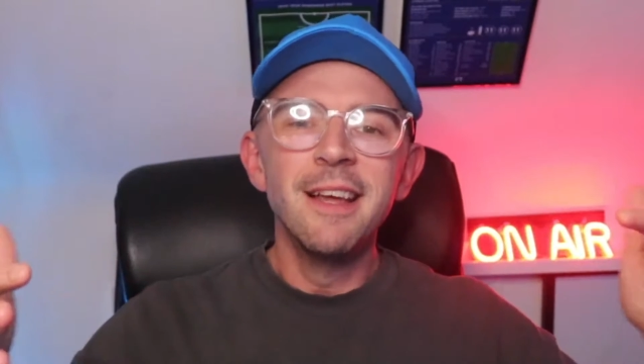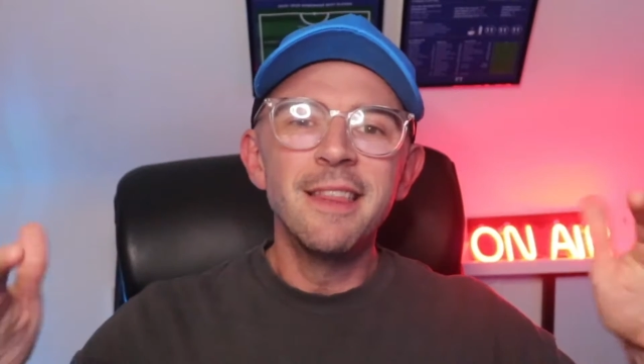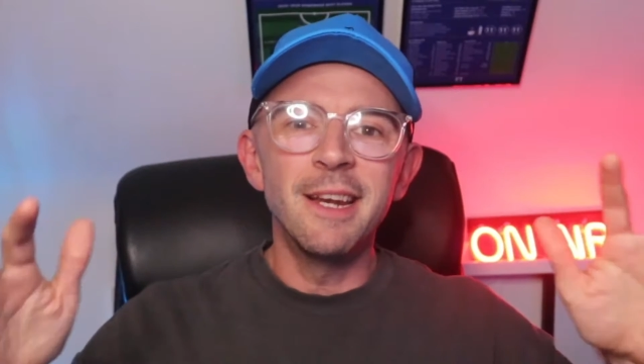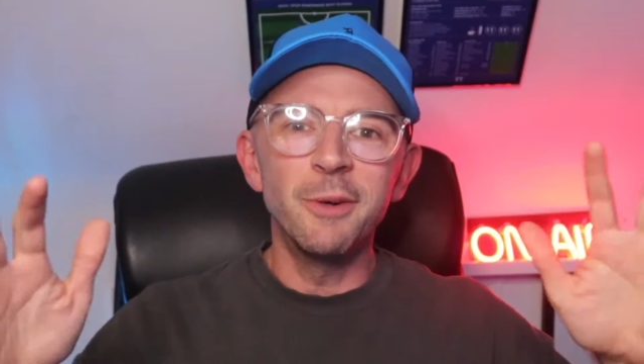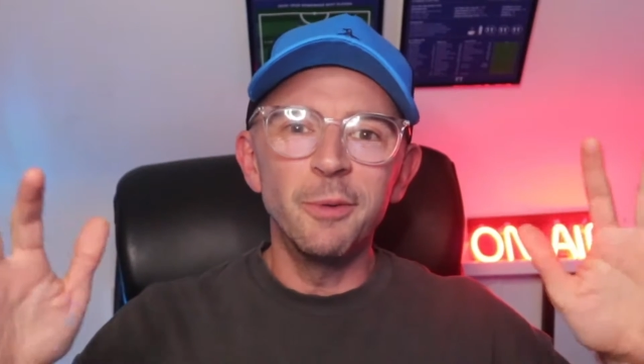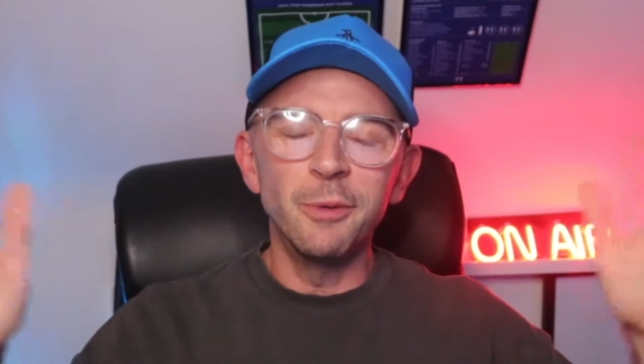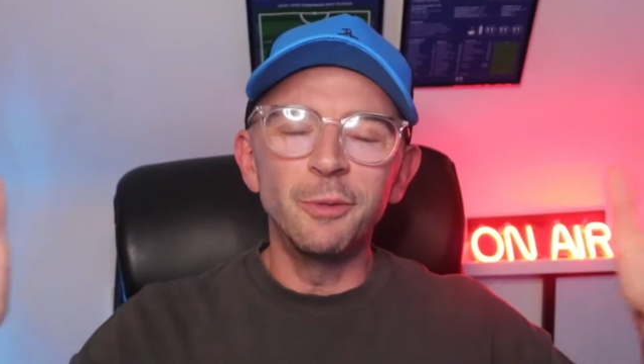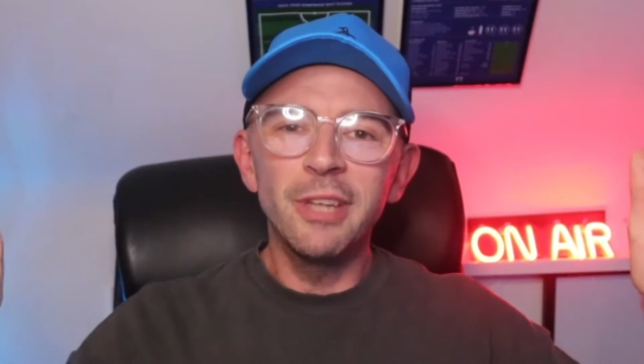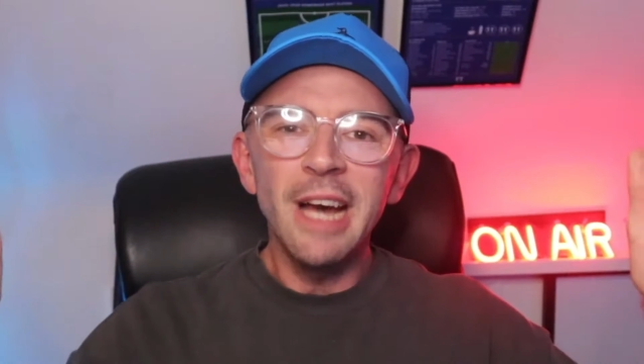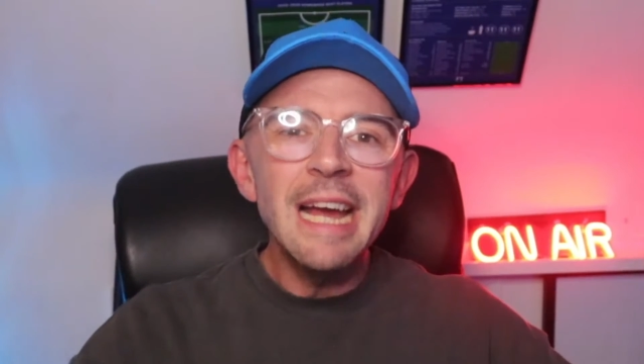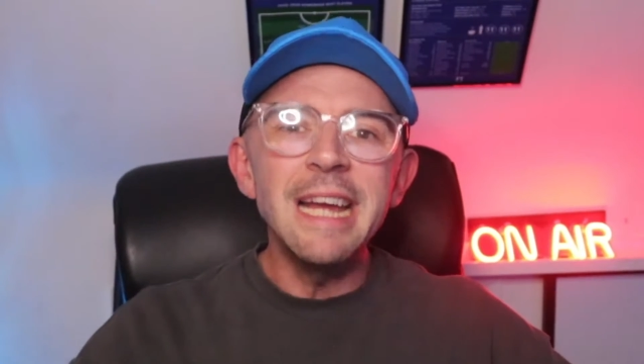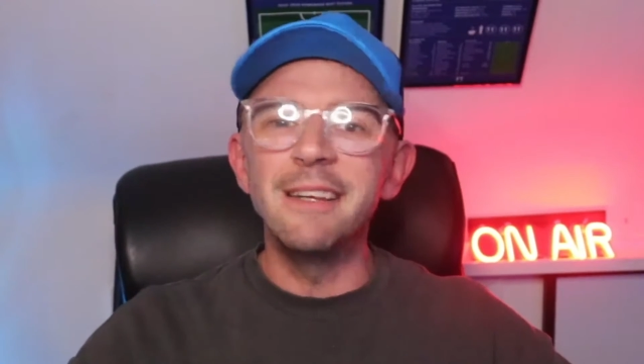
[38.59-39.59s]
that it will
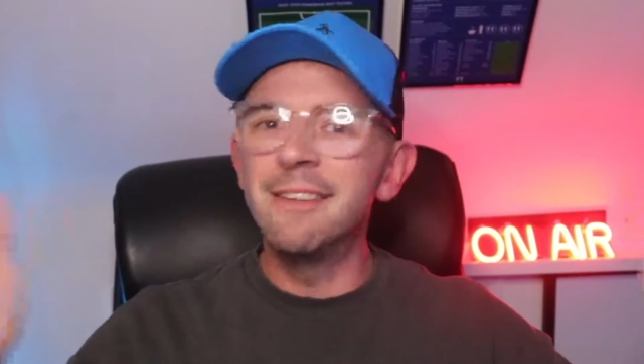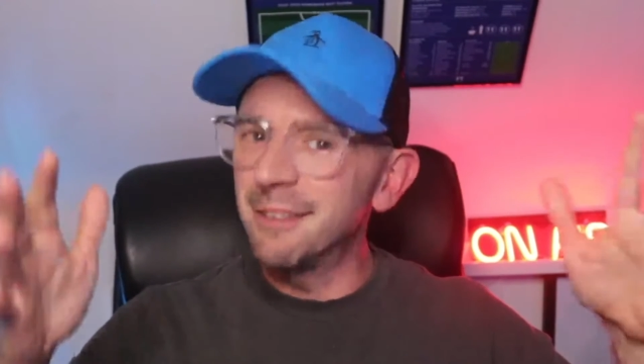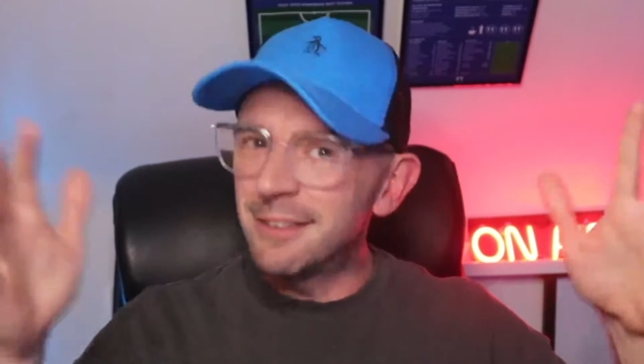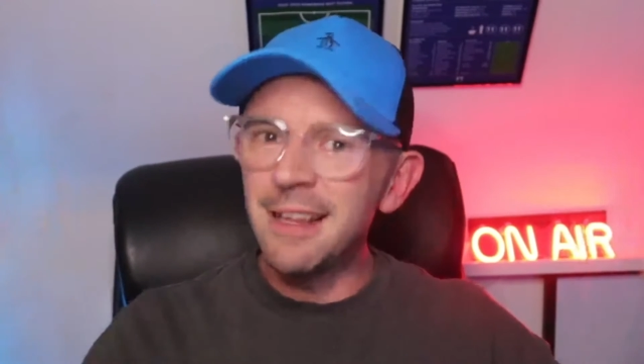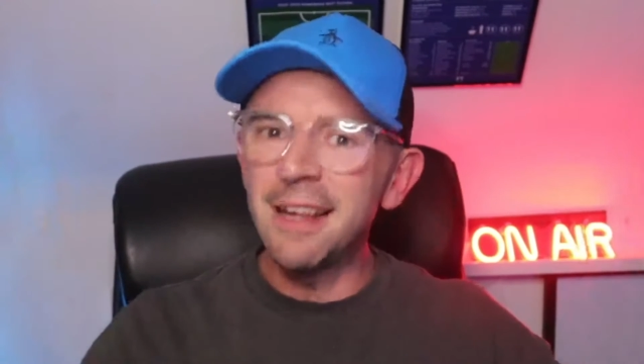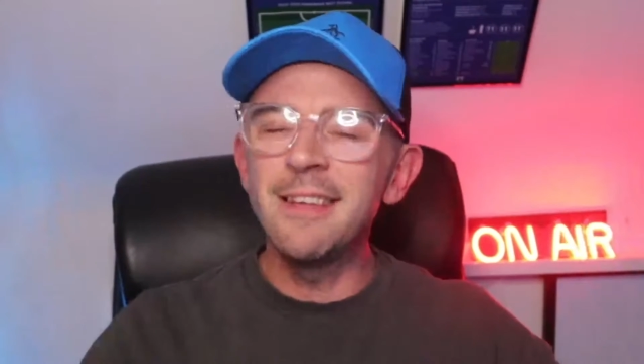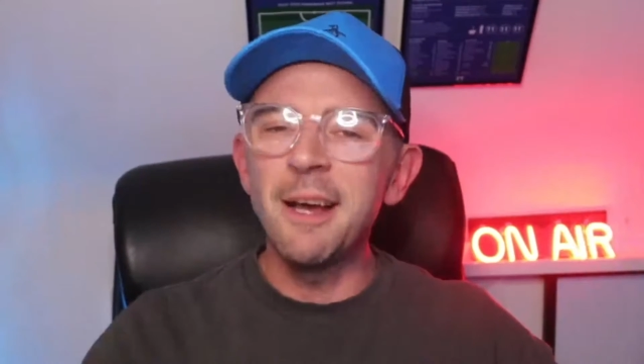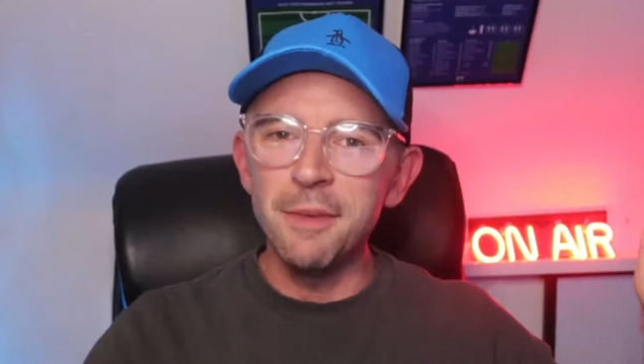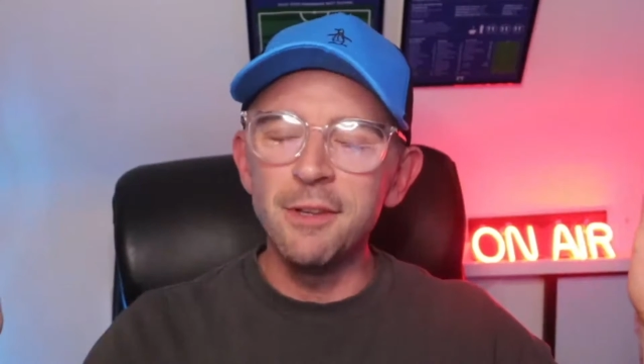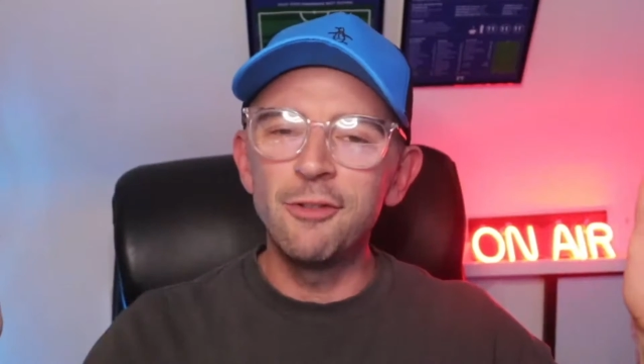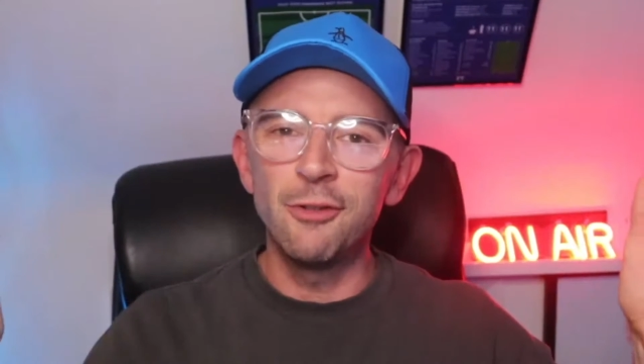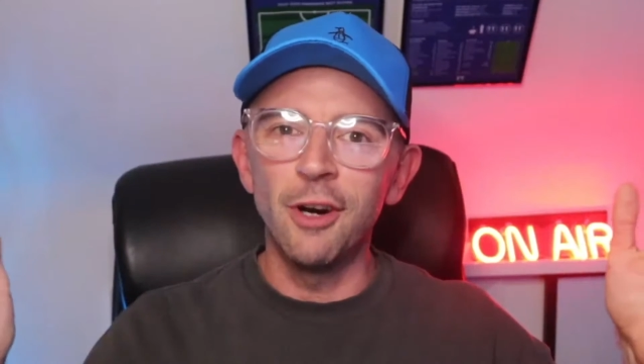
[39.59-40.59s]
take to set up
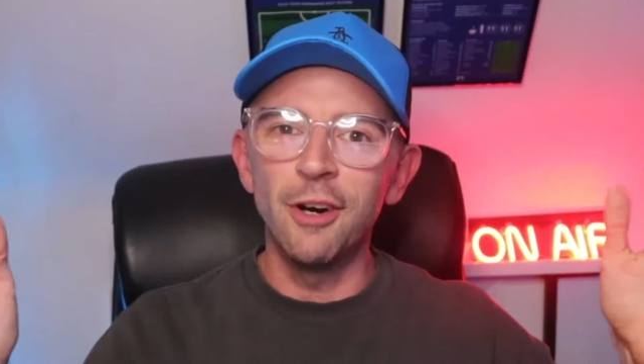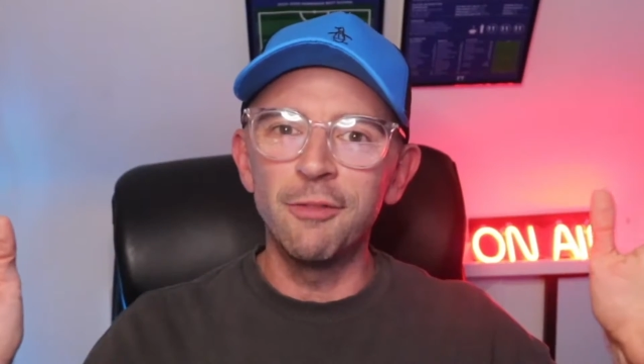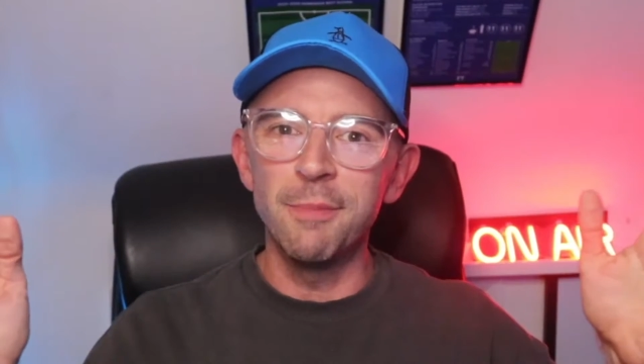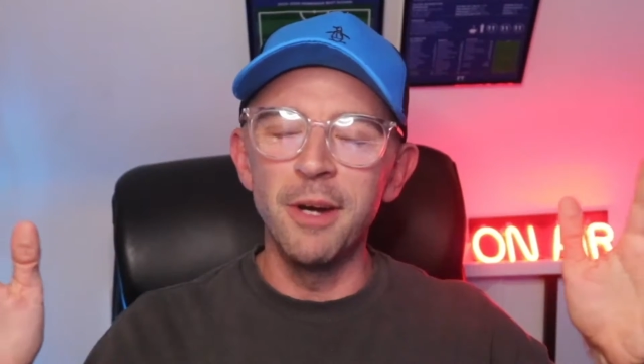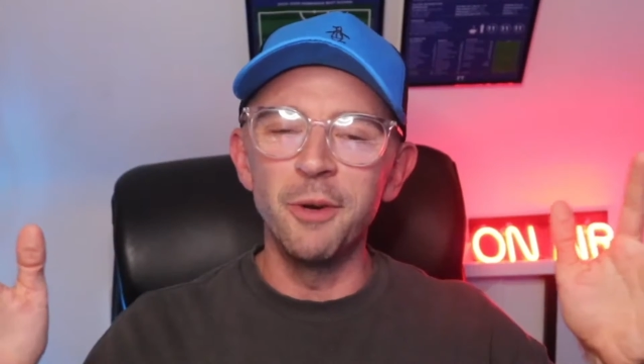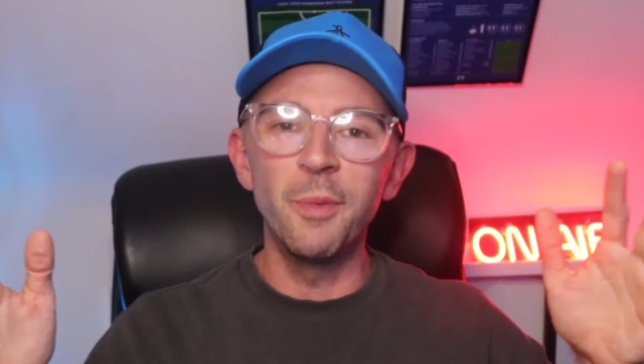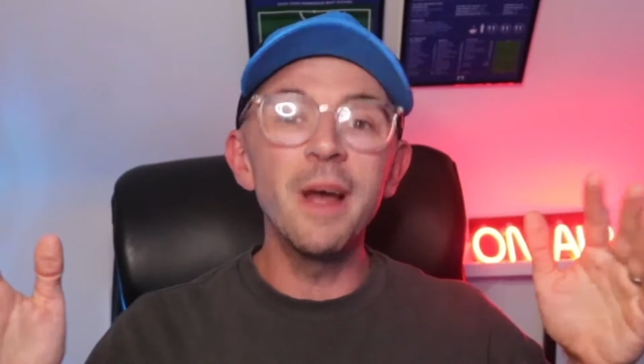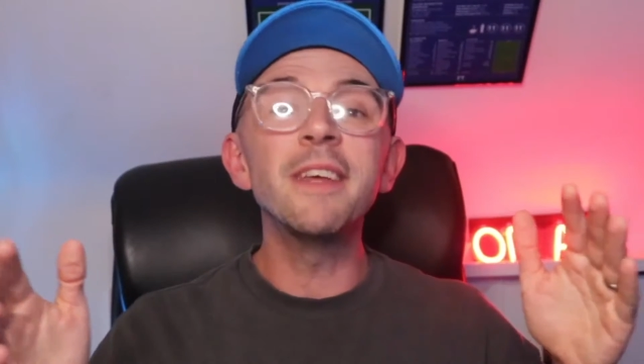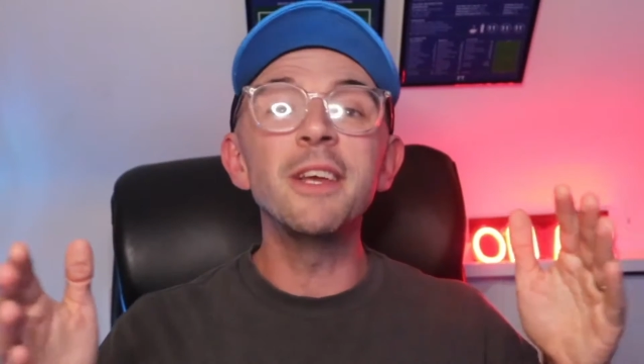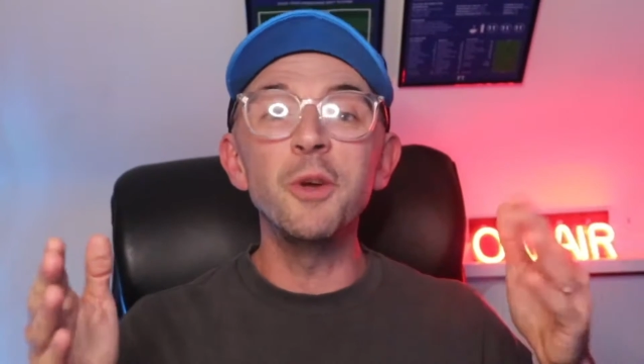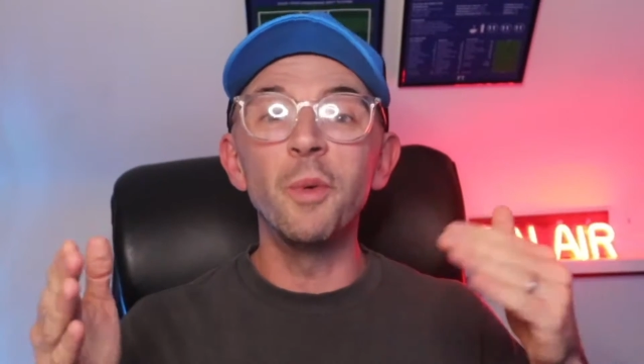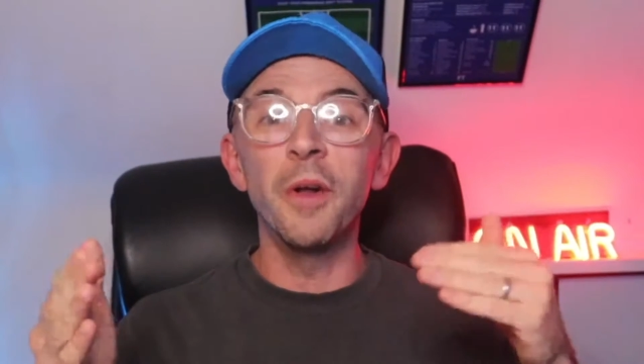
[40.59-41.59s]
this draft mode, whether
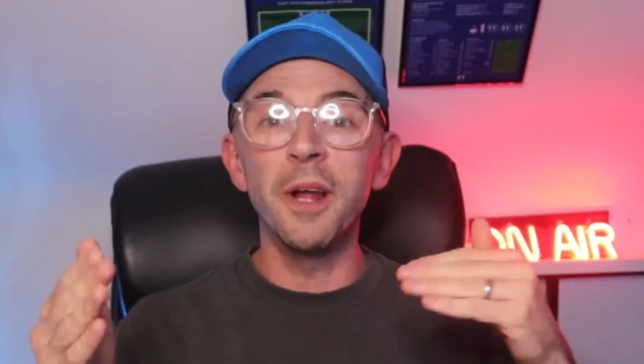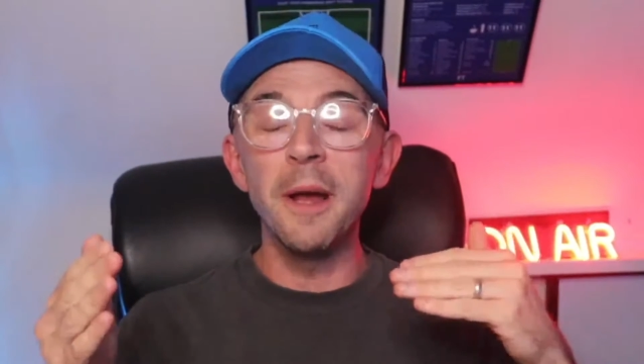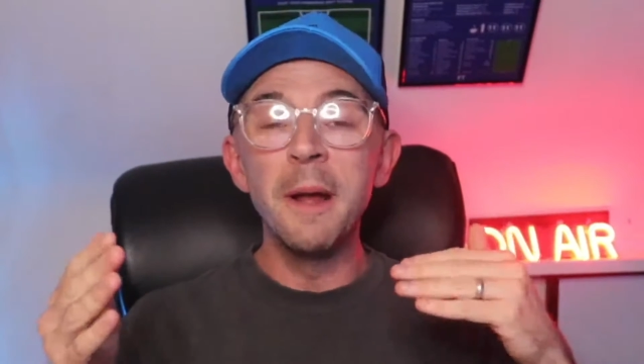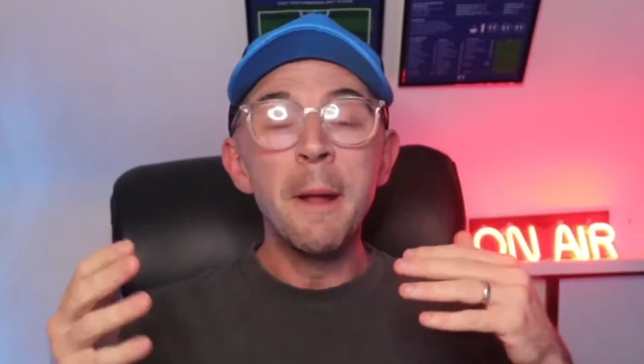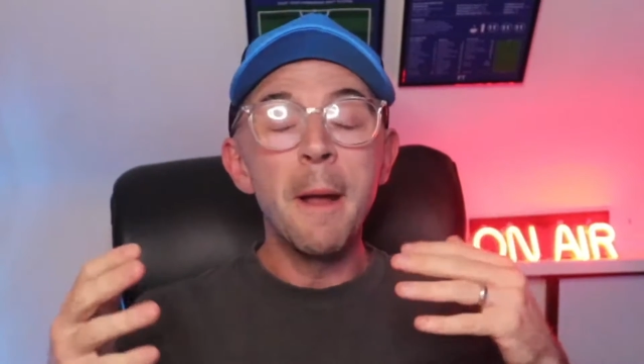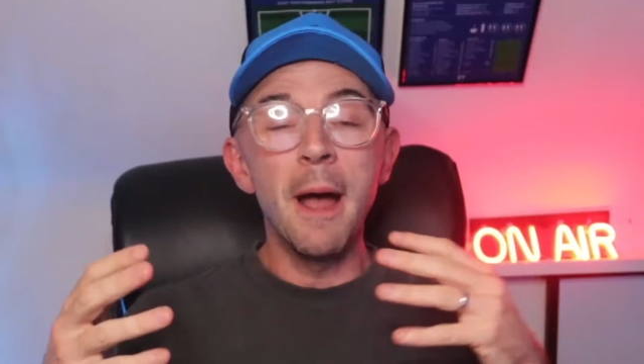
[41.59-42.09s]
you want to